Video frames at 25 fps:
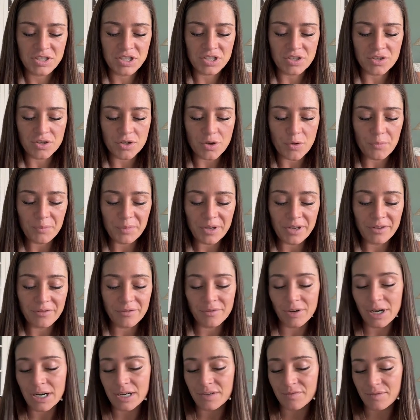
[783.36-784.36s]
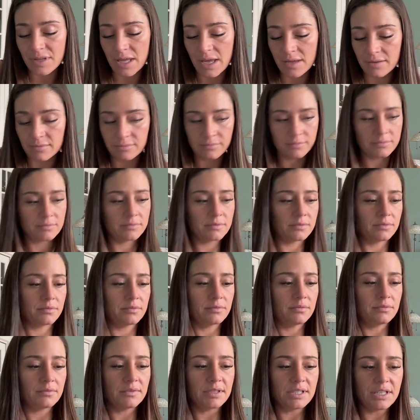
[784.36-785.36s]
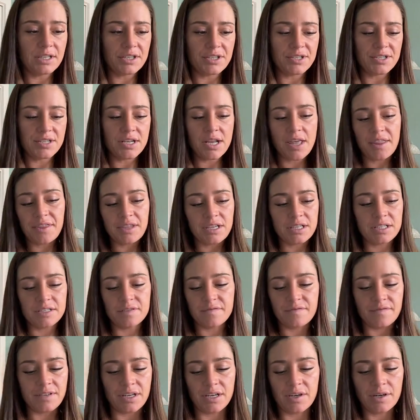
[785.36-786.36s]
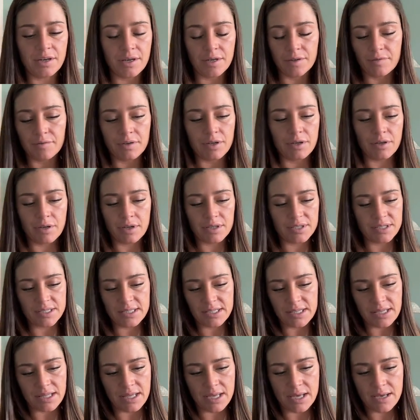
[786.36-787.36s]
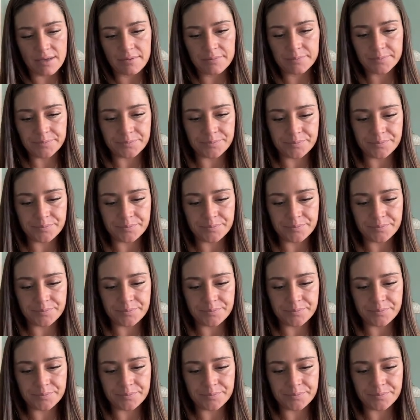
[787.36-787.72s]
So don't be afraid of that. There's nothing to fear in regards to that.